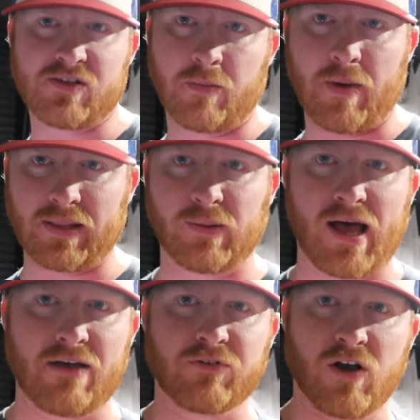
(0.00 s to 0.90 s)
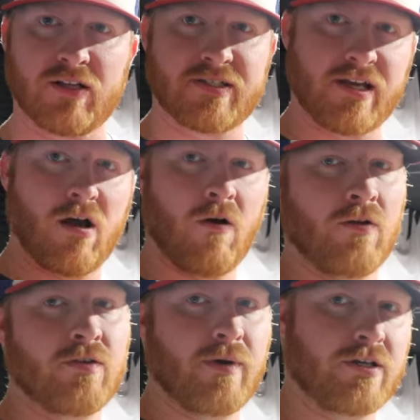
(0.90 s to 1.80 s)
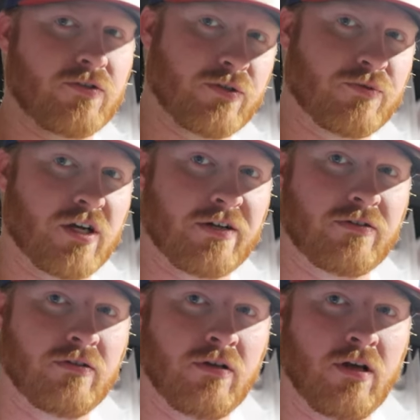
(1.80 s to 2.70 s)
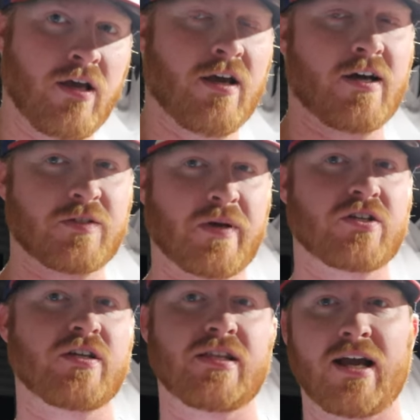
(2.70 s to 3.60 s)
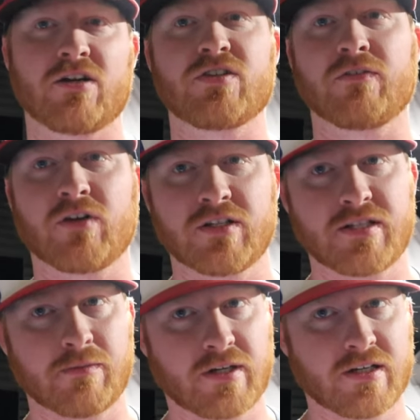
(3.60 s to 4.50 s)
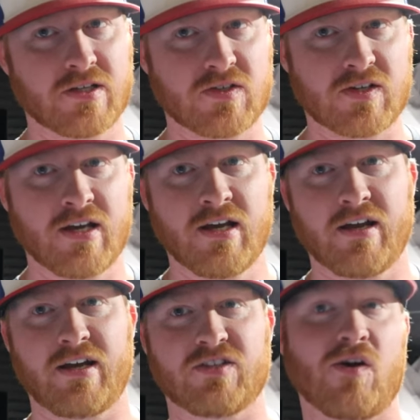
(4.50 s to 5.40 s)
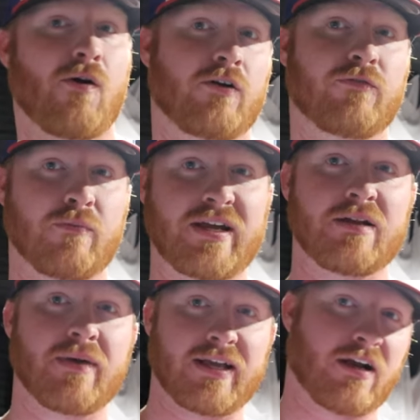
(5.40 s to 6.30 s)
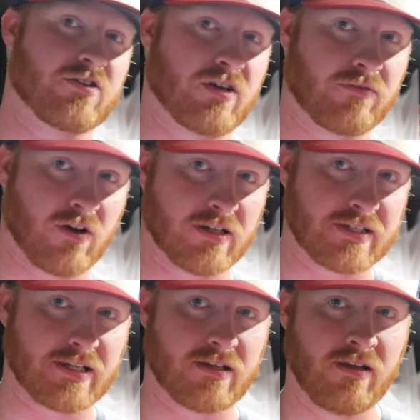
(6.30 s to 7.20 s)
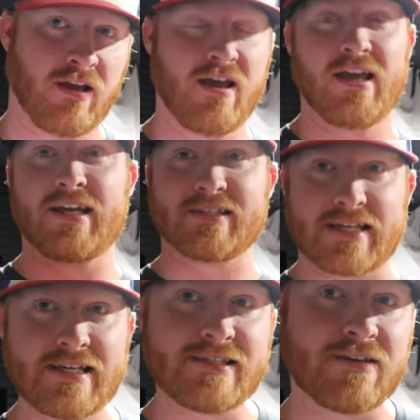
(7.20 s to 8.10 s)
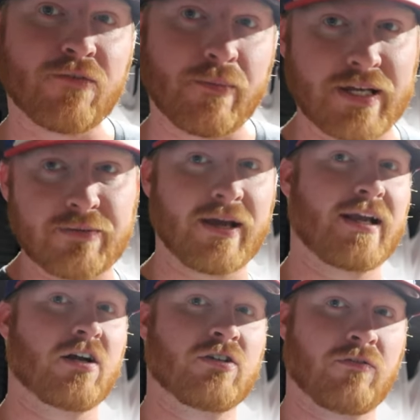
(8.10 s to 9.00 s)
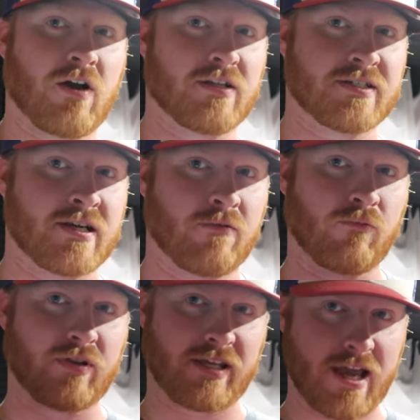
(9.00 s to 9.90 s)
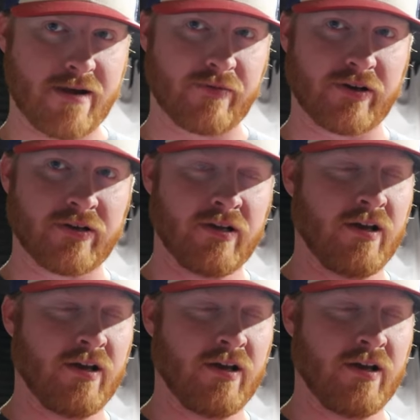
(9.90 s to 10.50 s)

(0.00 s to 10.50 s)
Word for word: some of my live content onto my YouTube channel, especially the airsoft content, because it is hard for me to make airsoft content. It's easy for me to make airsoft content with a camera,